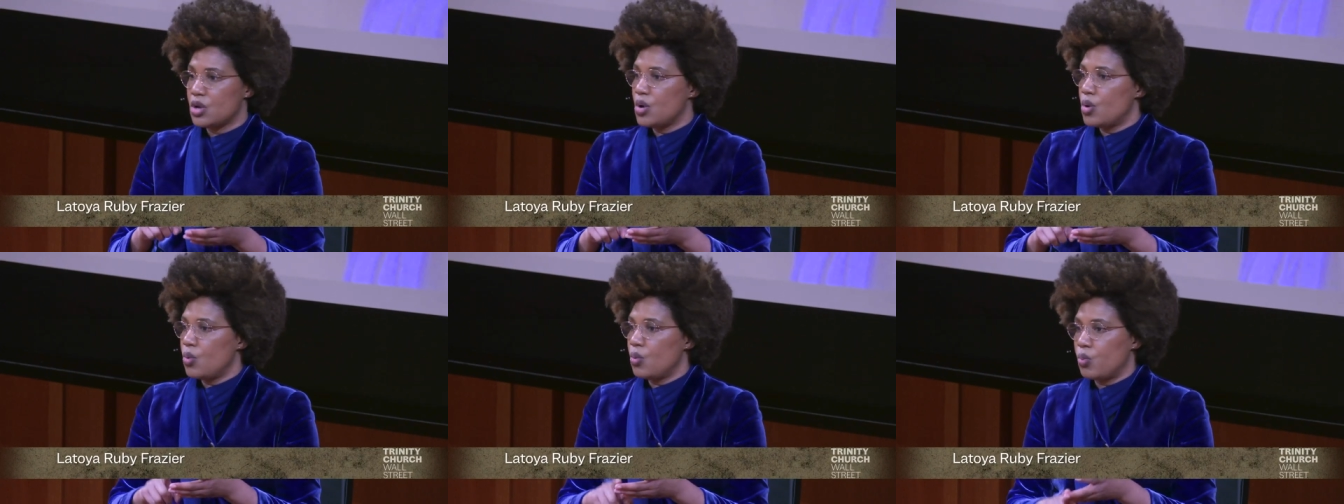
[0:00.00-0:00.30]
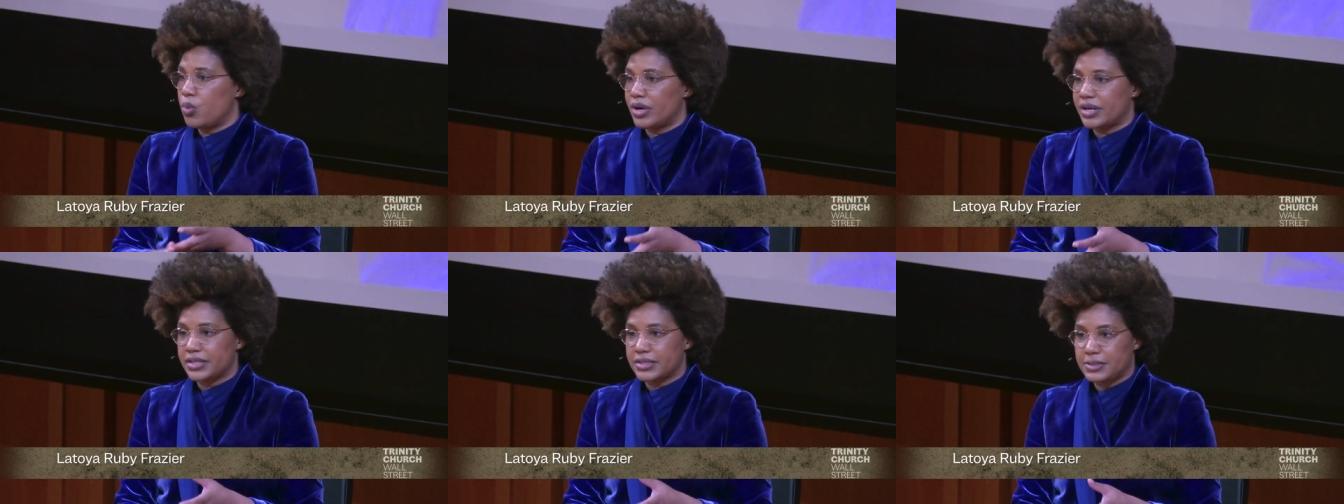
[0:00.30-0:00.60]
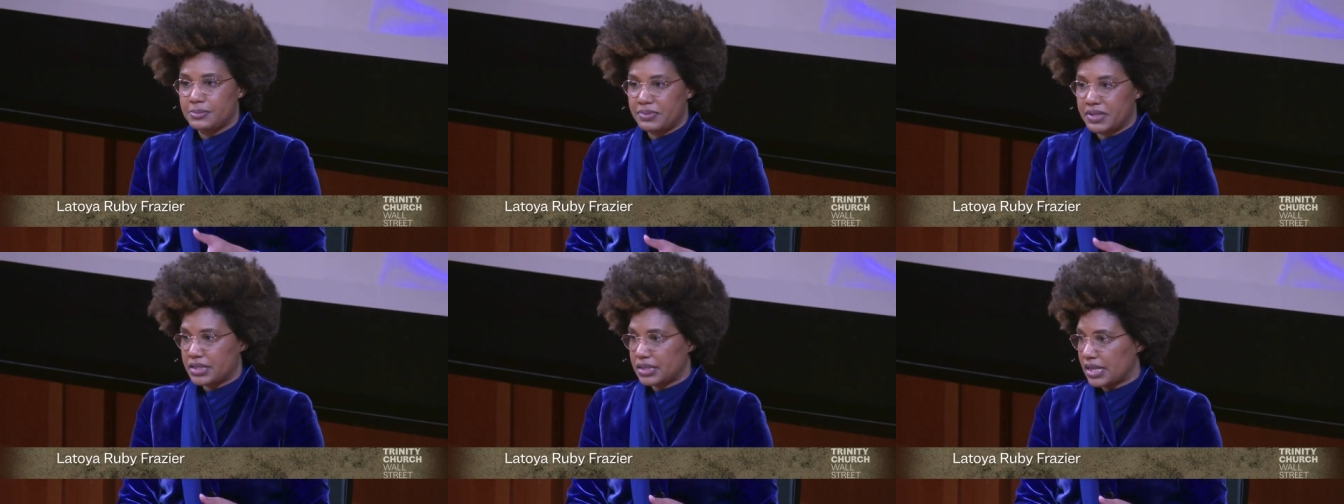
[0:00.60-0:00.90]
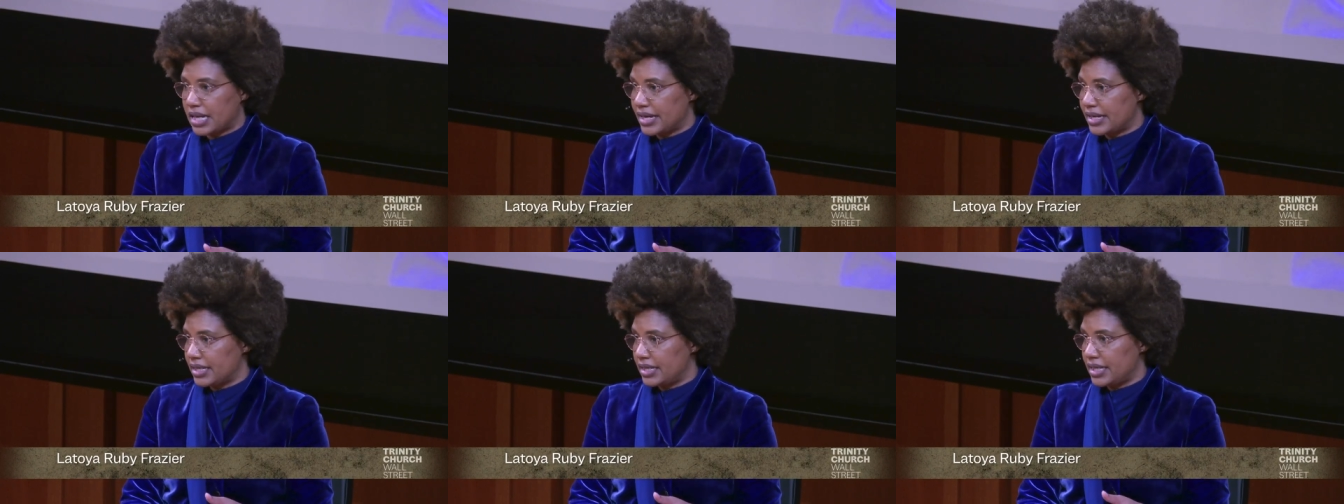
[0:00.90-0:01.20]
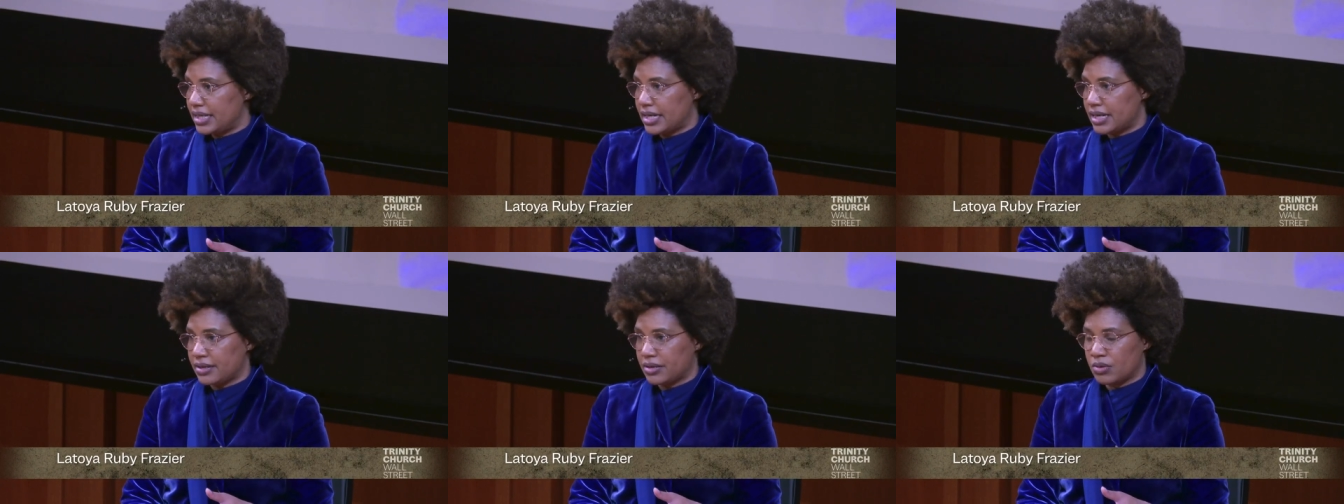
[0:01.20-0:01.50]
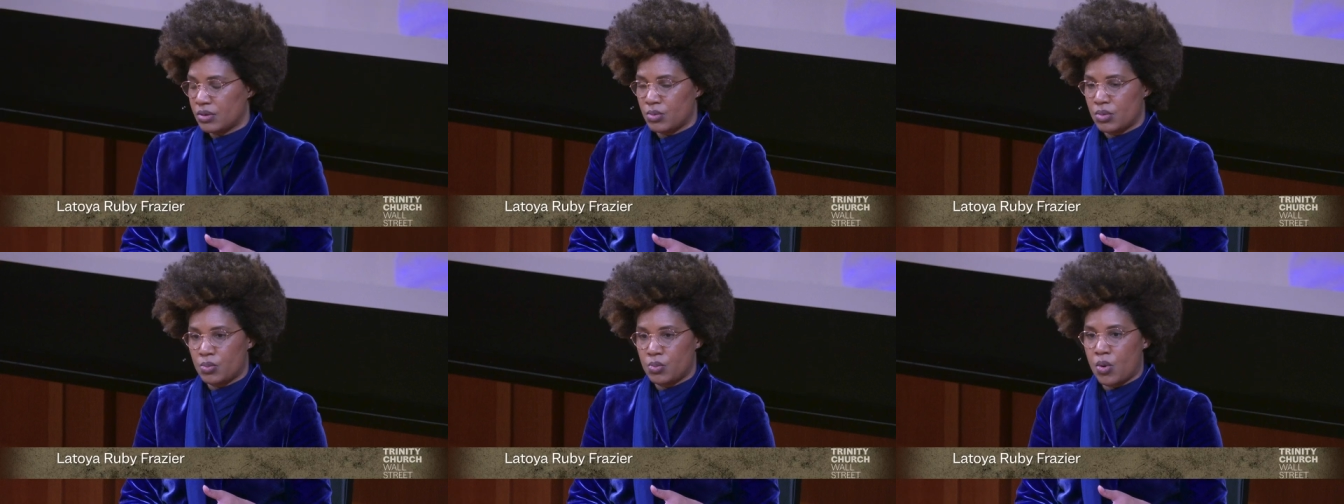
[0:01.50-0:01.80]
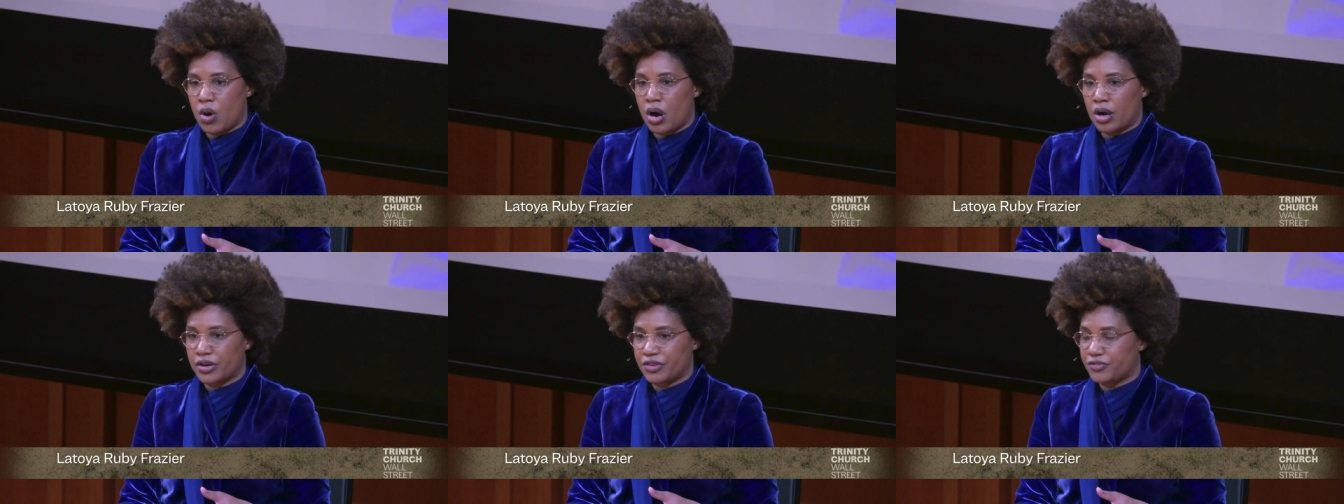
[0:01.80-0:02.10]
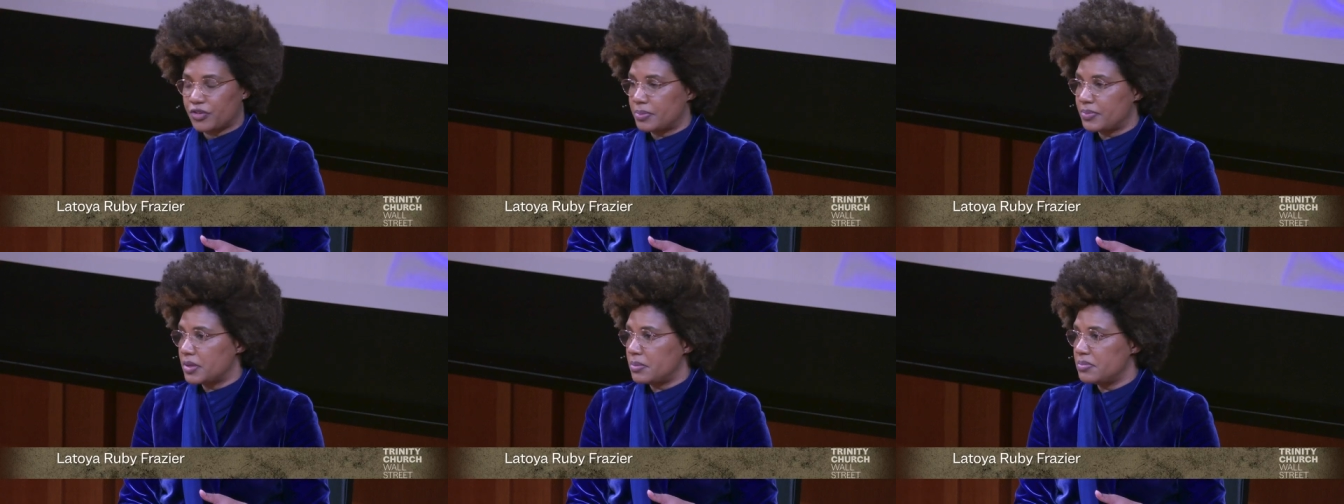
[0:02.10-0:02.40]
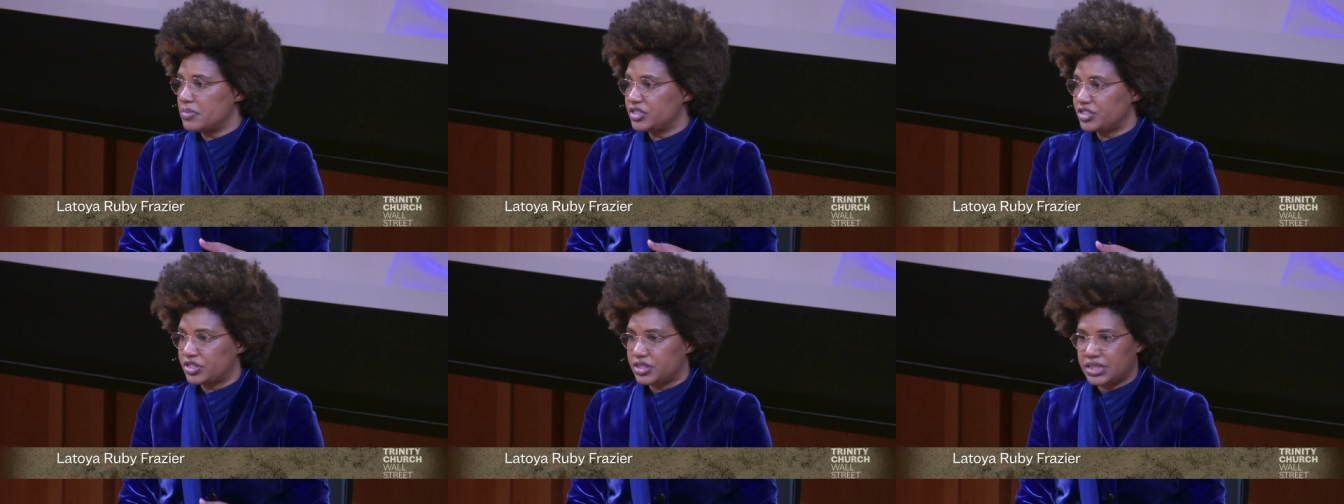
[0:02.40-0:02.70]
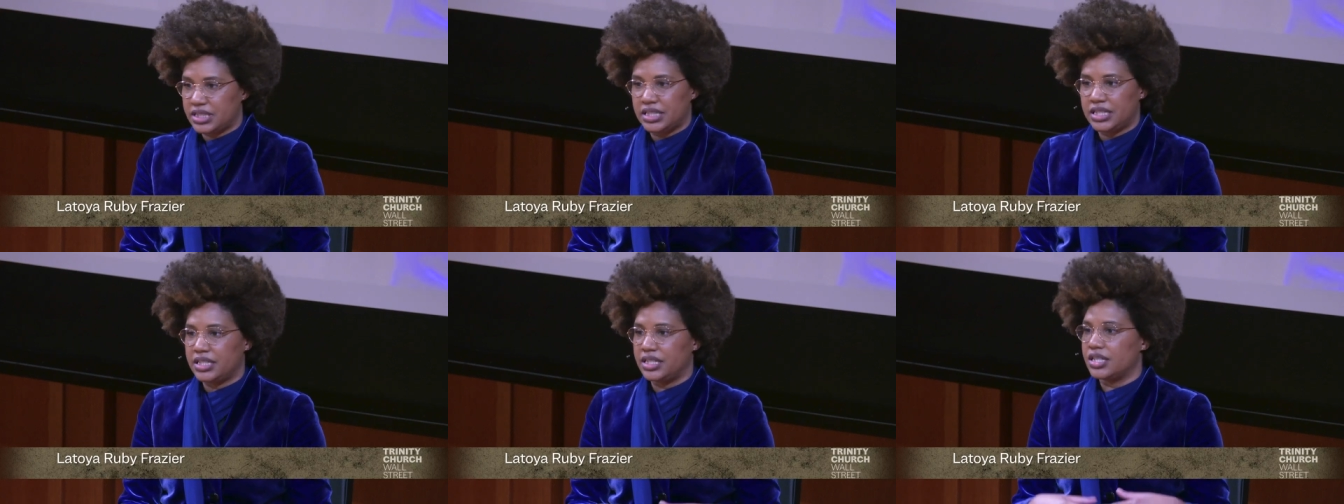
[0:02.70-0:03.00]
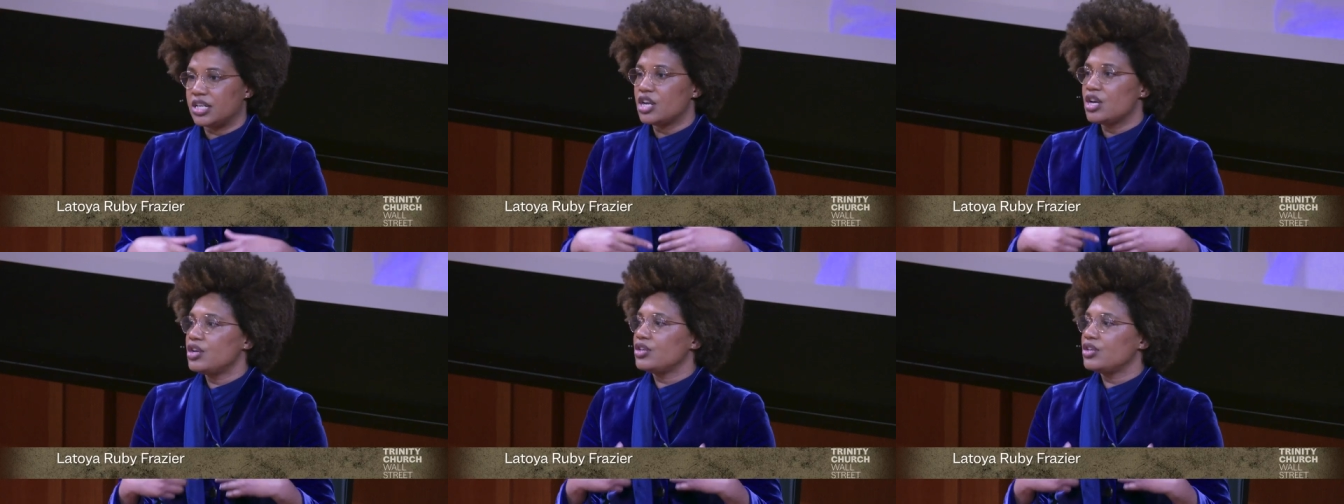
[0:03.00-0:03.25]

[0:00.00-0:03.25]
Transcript: what it's been like getting water from the machine,